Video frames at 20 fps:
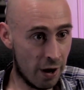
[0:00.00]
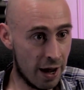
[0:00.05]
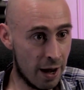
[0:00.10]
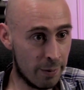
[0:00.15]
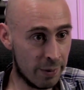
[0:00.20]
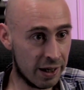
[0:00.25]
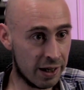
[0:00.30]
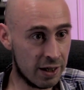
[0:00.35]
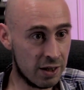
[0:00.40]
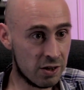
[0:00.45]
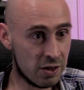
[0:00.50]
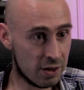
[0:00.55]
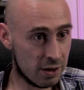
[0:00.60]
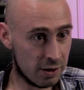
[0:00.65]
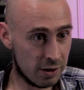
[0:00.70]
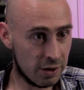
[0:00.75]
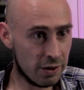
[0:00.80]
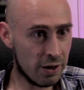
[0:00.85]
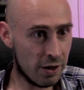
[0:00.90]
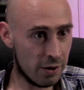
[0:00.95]
am an
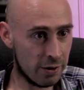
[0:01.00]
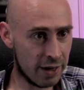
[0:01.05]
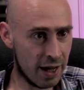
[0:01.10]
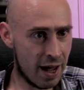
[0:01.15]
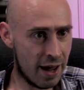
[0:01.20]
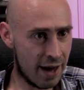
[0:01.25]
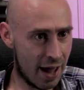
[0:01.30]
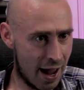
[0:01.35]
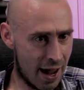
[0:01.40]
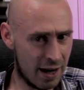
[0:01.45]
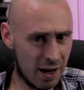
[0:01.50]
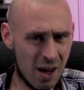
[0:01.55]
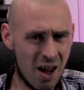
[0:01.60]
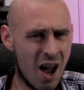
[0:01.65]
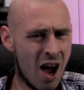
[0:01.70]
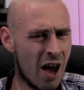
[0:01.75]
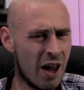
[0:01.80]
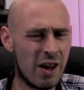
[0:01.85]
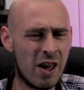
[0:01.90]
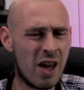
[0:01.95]
incel. You know. Yeah.
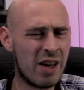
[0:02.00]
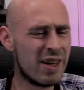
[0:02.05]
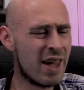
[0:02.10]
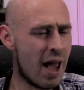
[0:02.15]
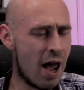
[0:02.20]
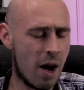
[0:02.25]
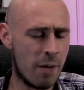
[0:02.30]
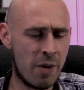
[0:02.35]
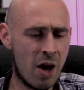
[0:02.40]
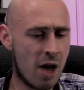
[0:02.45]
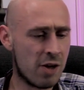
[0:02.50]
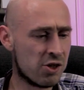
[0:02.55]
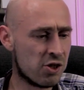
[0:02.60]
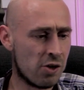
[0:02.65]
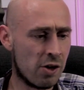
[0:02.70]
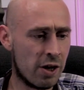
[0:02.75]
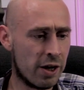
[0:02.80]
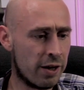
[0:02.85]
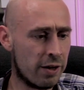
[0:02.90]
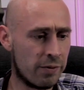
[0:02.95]
And I'm not
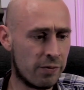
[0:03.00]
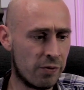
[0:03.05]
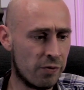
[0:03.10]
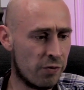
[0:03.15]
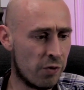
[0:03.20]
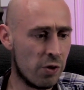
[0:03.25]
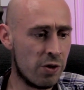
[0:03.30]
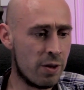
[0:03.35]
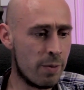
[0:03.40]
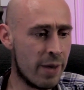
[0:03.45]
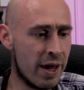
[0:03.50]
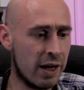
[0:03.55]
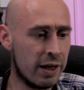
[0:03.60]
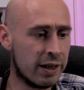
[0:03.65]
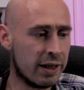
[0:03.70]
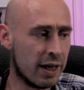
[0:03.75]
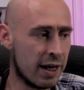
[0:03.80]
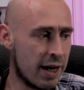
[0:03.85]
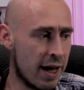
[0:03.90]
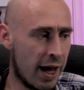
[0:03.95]
trying to
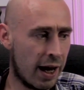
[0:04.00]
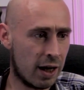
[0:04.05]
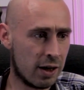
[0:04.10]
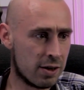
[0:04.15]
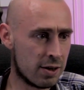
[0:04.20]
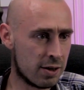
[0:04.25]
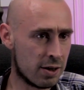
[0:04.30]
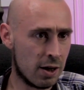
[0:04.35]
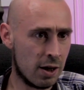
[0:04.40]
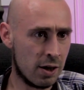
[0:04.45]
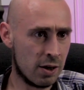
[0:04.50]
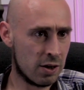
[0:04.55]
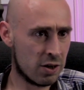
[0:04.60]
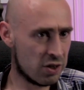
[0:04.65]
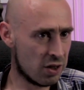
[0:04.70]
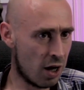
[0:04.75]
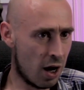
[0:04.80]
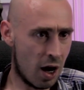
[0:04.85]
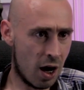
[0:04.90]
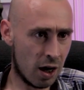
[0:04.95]
fundamentally connect
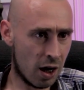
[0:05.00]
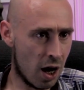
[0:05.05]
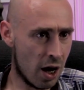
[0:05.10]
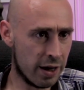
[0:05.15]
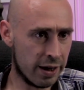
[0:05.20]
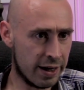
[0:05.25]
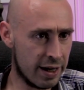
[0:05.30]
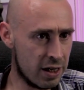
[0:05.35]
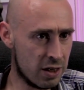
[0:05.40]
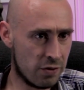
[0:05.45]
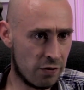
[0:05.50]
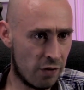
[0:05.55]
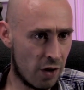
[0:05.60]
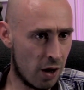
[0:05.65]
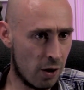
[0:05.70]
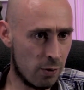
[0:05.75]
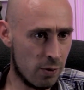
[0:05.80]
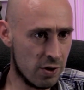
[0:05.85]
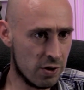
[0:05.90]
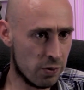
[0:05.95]
Sargon and his
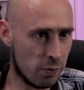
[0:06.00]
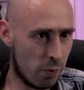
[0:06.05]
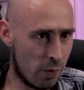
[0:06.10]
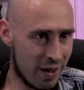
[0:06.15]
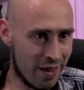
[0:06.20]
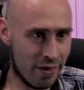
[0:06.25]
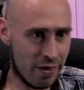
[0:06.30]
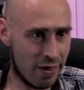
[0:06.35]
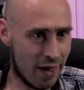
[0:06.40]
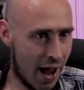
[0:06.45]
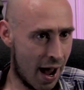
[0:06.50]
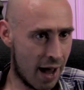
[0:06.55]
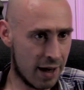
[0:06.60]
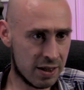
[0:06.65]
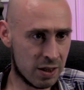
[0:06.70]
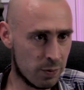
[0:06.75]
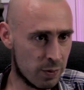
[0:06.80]
followers with that